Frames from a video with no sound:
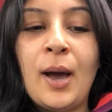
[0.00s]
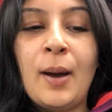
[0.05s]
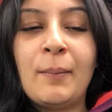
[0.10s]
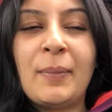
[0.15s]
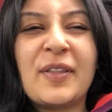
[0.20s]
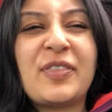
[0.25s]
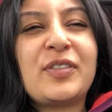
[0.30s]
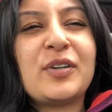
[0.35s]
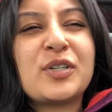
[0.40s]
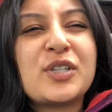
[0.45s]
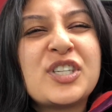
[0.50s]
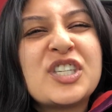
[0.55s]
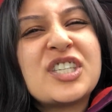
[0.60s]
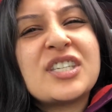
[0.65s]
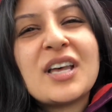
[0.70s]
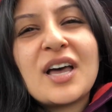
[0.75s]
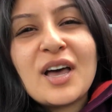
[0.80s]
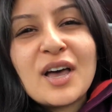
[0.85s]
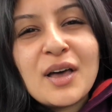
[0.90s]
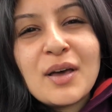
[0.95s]
but there's
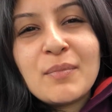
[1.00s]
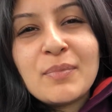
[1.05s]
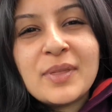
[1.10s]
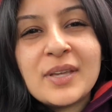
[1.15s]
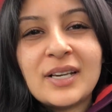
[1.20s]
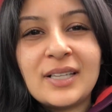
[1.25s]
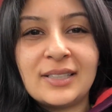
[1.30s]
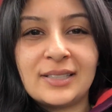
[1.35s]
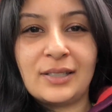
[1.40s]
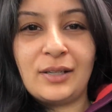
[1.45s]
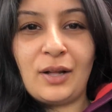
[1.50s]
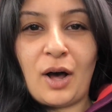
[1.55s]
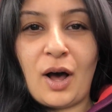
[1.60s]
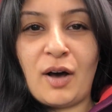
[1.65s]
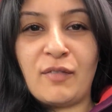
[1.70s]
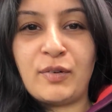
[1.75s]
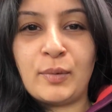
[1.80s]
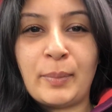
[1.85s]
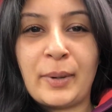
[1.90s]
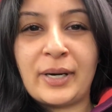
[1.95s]
something a little
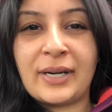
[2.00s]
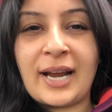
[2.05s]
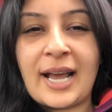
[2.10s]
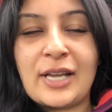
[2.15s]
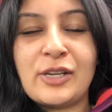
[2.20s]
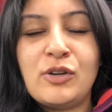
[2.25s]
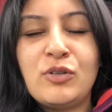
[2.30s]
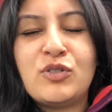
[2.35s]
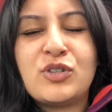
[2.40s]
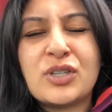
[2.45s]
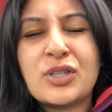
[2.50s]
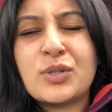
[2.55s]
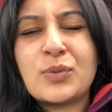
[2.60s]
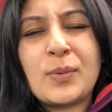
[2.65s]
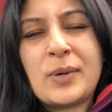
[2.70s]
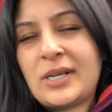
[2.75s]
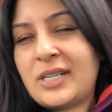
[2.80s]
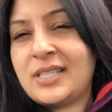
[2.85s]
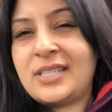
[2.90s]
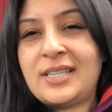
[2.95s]
off about it and you just
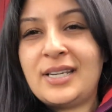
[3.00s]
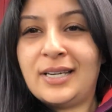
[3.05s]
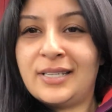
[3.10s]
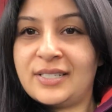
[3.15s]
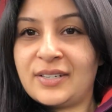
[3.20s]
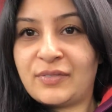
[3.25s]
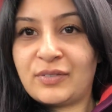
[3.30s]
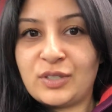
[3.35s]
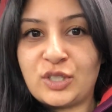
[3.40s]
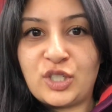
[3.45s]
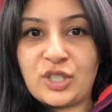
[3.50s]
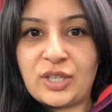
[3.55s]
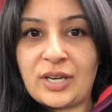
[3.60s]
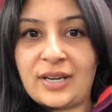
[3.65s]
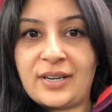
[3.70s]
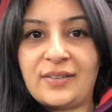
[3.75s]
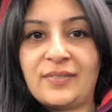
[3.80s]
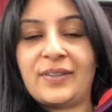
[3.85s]
want to see a different shade of